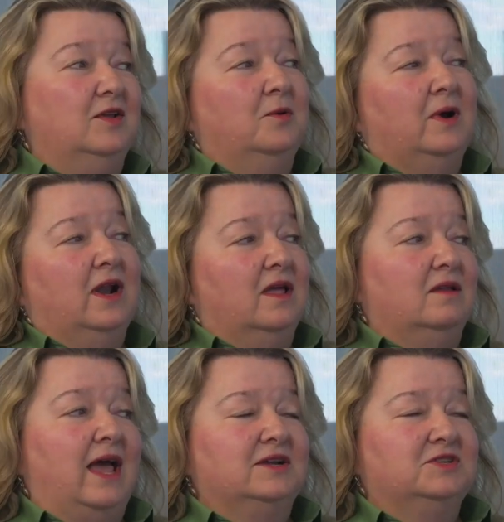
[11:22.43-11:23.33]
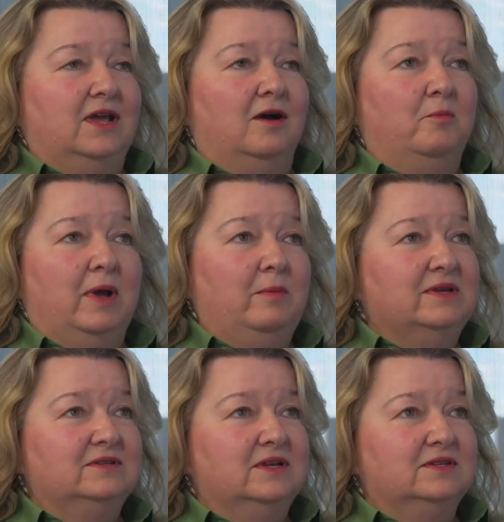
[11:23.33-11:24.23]
You know what? It actually helped my
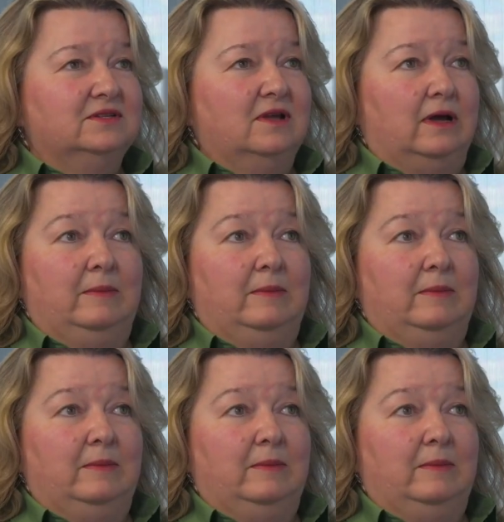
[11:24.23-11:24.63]
business.